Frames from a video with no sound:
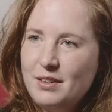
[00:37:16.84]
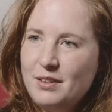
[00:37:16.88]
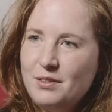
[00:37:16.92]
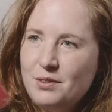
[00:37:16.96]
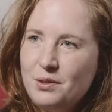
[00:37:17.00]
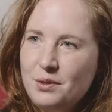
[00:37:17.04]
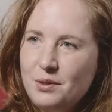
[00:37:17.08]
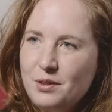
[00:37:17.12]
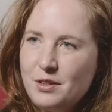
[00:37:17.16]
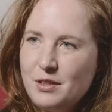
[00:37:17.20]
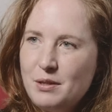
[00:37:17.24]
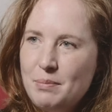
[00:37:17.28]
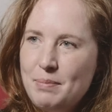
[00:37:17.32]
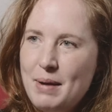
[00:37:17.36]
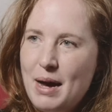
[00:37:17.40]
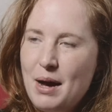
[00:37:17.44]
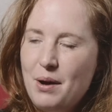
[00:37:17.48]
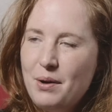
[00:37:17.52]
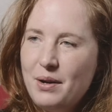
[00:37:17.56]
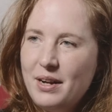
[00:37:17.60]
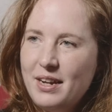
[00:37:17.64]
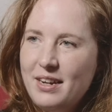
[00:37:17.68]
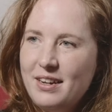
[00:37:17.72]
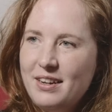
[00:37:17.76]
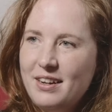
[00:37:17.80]
talks
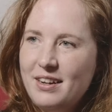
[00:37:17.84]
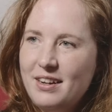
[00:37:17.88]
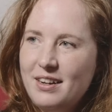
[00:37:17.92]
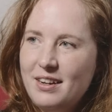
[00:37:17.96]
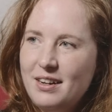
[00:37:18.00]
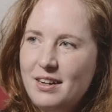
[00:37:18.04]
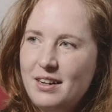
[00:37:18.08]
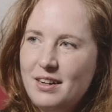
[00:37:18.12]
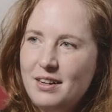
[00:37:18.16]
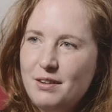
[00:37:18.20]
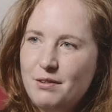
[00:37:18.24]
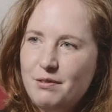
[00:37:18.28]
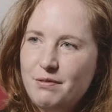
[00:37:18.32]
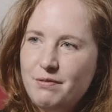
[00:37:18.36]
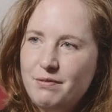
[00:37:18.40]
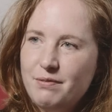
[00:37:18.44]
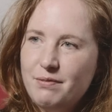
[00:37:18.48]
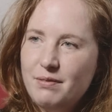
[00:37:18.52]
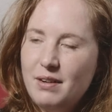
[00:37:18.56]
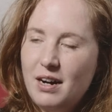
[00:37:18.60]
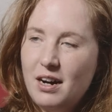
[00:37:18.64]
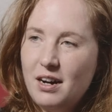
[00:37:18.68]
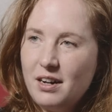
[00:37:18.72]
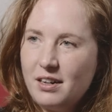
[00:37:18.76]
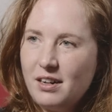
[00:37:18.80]
about in her
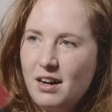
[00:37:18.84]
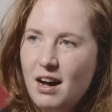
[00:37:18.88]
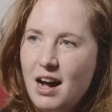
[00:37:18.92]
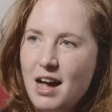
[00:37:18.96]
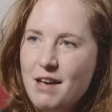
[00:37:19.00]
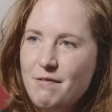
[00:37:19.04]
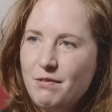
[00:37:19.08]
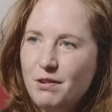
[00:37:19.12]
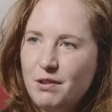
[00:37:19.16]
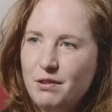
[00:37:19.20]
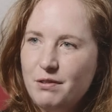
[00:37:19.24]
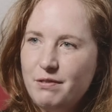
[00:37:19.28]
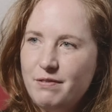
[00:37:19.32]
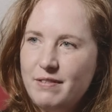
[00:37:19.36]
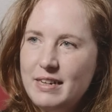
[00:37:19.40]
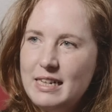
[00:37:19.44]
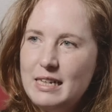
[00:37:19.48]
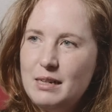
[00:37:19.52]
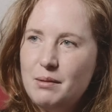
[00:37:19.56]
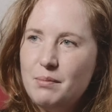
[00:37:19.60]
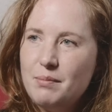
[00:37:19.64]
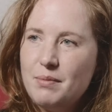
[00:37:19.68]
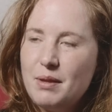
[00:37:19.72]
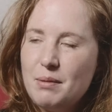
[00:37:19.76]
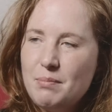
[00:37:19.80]
archival
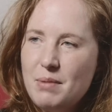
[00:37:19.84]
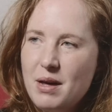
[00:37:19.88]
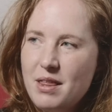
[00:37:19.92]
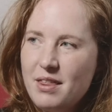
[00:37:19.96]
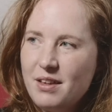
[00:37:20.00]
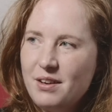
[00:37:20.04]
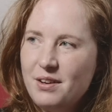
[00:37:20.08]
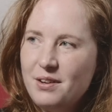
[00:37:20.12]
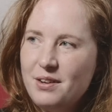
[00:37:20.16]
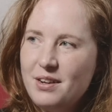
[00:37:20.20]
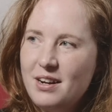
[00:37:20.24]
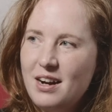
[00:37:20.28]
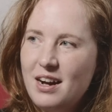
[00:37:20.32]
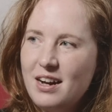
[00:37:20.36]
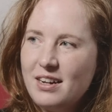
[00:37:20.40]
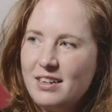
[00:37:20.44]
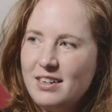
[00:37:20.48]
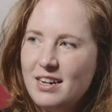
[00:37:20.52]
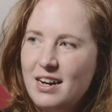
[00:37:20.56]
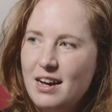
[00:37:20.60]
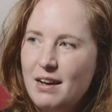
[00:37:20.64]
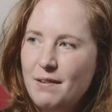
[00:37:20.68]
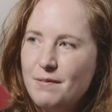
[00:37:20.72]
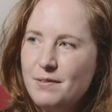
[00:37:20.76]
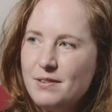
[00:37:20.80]
film, The Motherhood
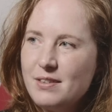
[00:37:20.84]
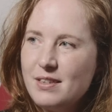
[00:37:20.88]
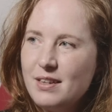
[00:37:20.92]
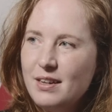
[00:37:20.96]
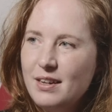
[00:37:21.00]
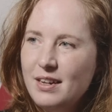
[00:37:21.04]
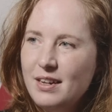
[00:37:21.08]
Archives.